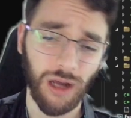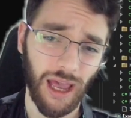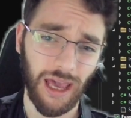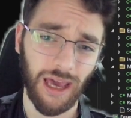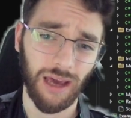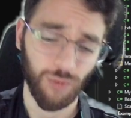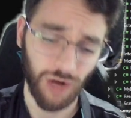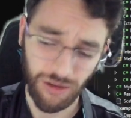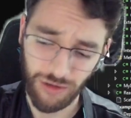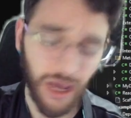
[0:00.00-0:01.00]
And when I
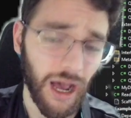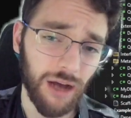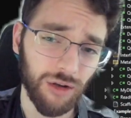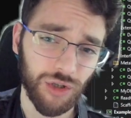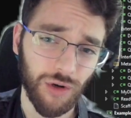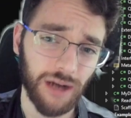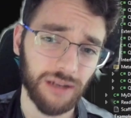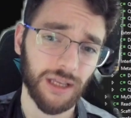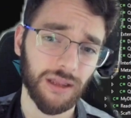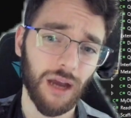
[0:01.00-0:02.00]
do that, I'll show how to
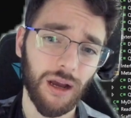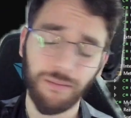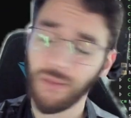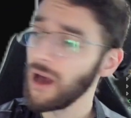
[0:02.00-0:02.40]
set that up.